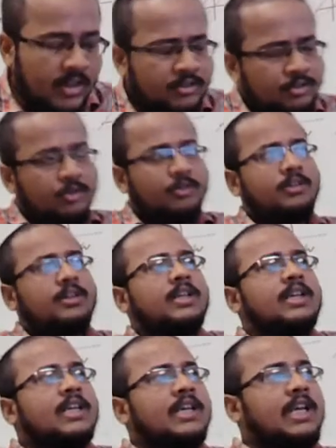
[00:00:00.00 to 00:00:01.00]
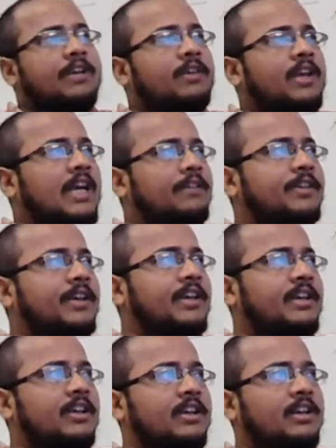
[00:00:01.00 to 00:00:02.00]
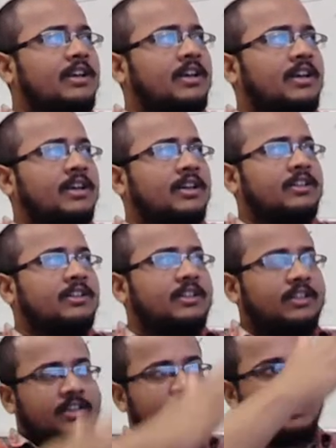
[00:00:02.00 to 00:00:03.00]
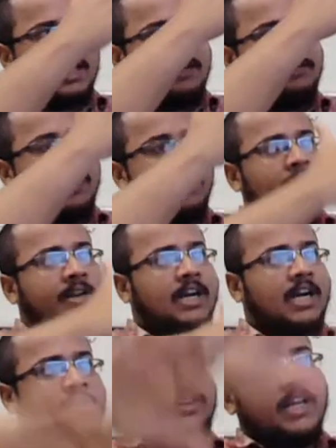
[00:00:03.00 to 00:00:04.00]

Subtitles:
So, if I uh, have a curve